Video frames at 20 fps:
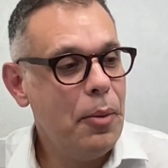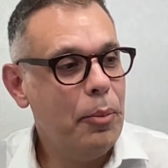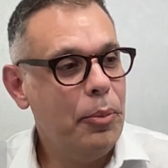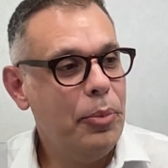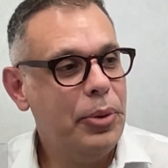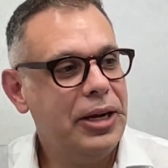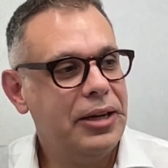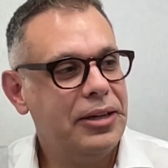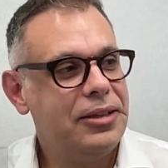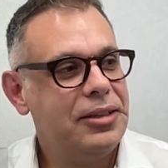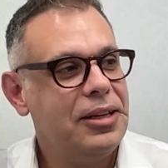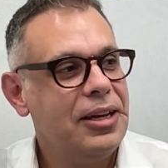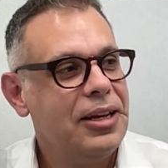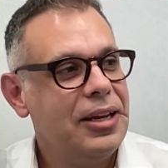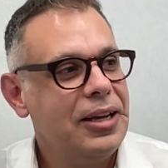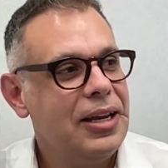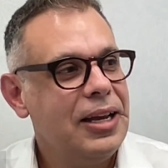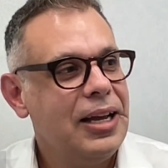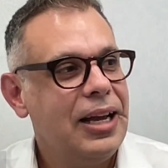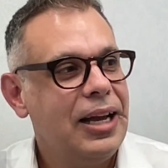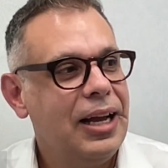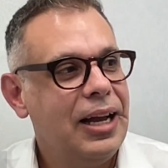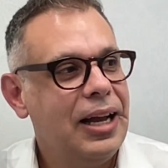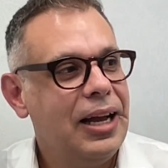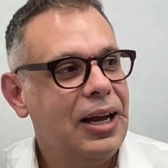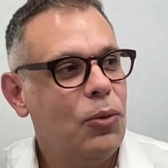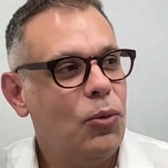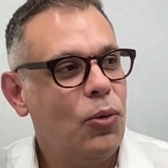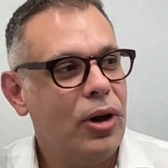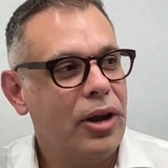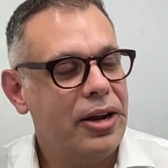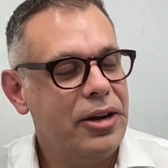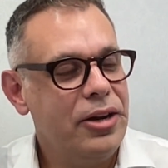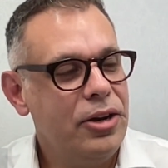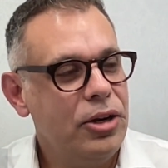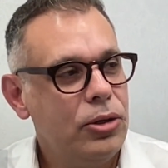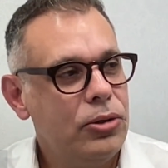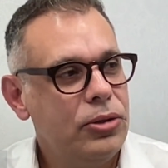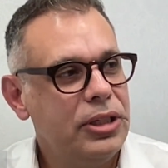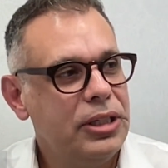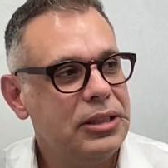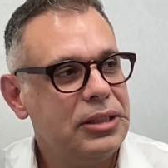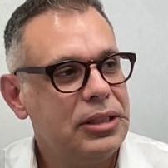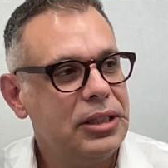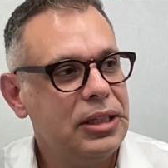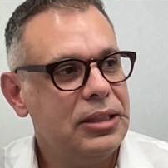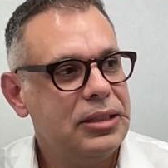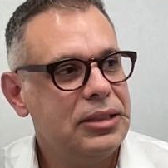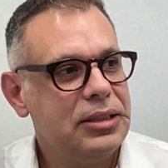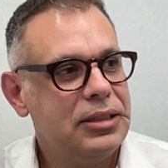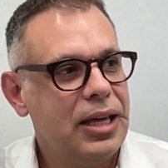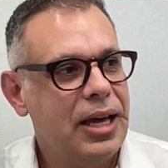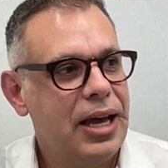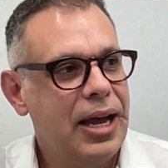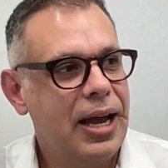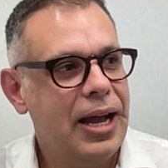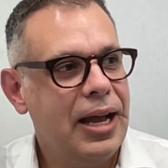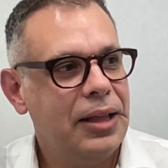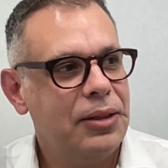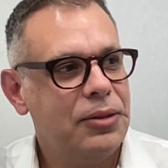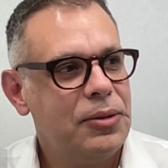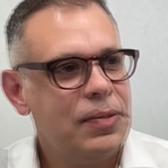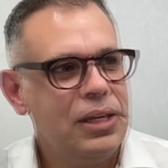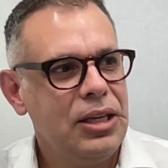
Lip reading: But what I noticed is that